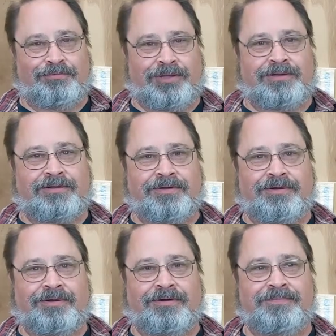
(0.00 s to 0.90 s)
red
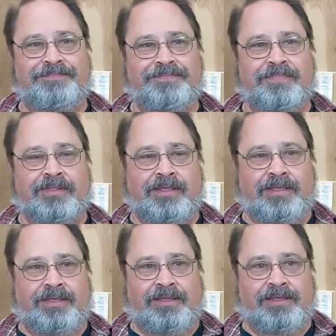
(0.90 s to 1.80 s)
guitar
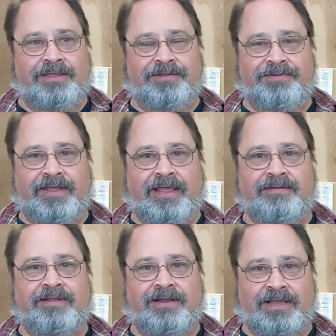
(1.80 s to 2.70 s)
is a
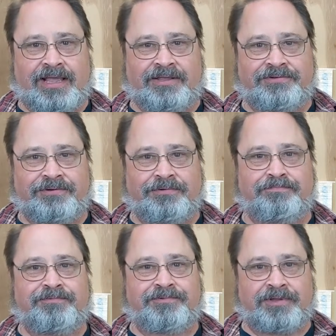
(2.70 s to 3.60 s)
Telecaster
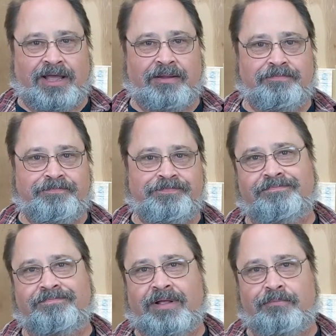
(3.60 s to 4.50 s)
type.
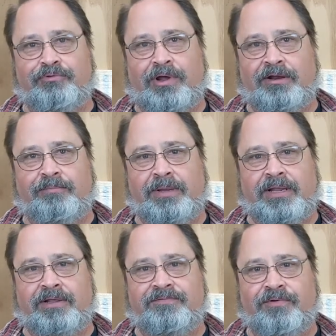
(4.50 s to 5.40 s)
I'm trying to
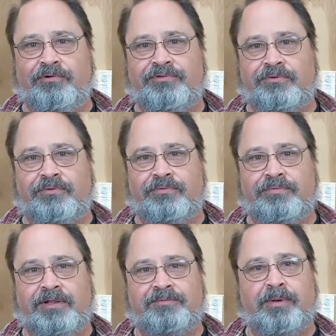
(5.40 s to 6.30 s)
be as versatile
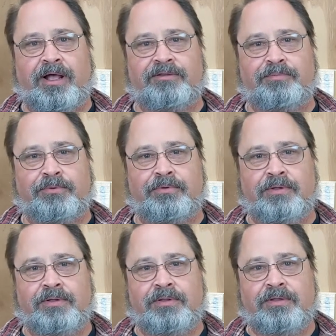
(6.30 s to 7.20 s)
as possible.
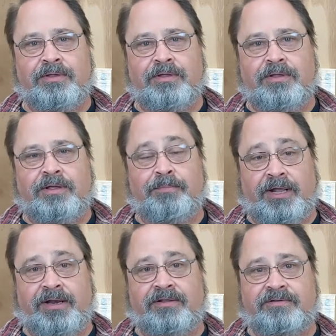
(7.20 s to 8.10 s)
My
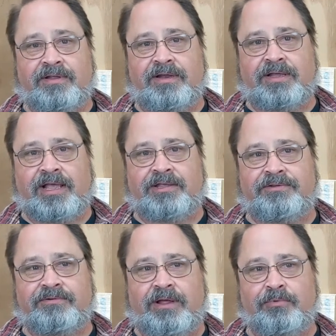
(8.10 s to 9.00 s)
next
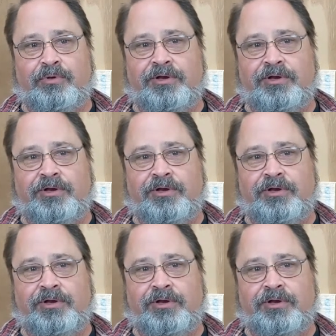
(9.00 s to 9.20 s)
Telecaster I'm going to